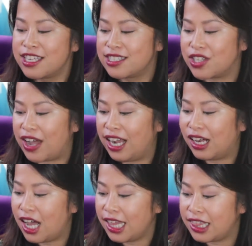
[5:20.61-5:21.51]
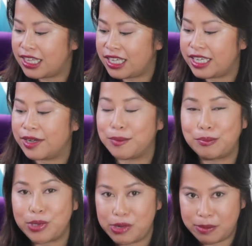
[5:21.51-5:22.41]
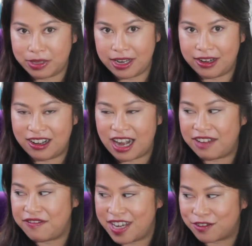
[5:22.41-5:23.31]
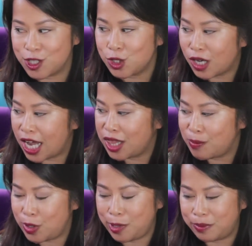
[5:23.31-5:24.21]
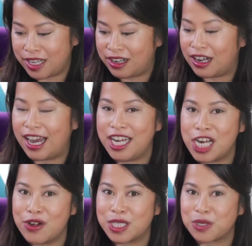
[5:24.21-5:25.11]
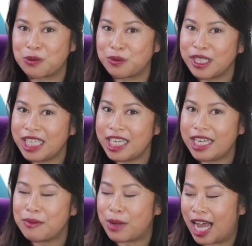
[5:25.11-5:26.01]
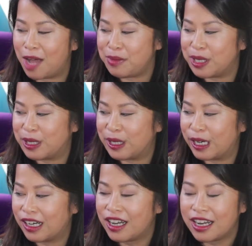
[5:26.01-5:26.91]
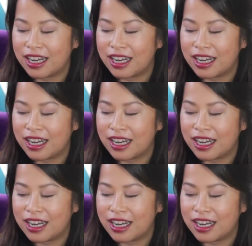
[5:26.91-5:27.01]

So I got the Beauty Blender. I've never tried the Beauty Blender. I know it's a really popular